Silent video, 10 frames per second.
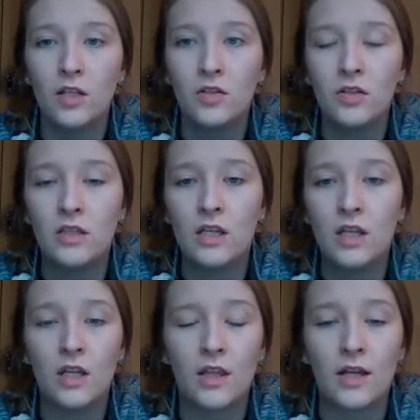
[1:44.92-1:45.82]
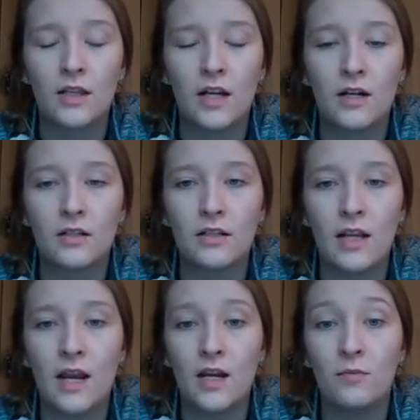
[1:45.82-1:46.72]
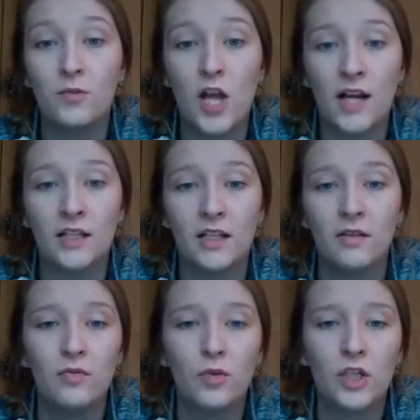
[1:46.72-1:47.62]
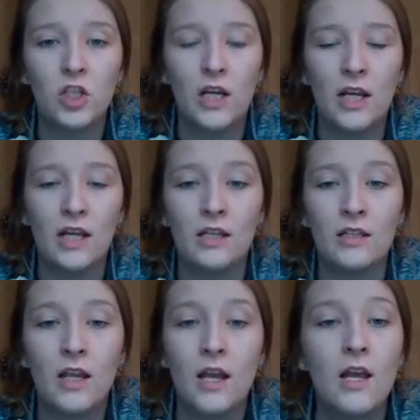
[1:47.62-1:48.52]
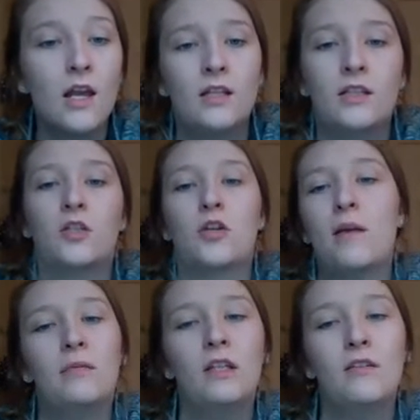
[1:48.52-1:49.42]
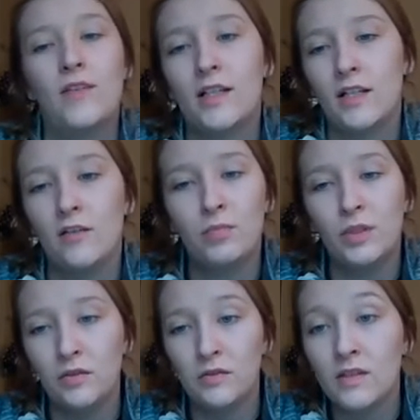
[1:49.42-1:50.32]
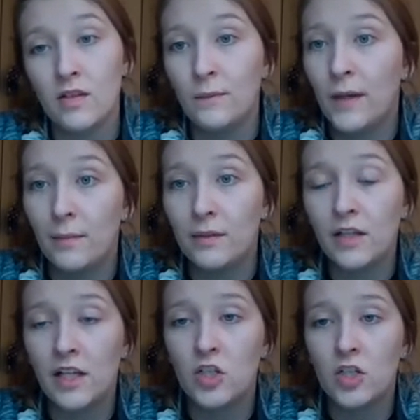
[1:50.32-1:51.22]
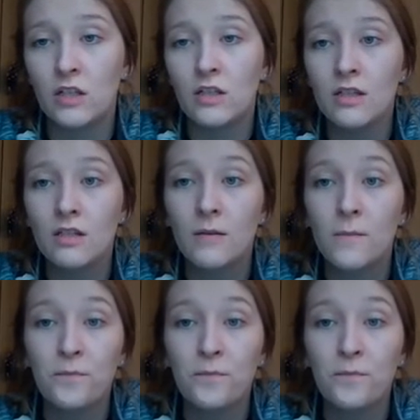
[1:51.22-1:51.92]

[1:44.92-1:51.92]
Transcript: You see that there's an objective, which is describing the effect of pollutants on populations.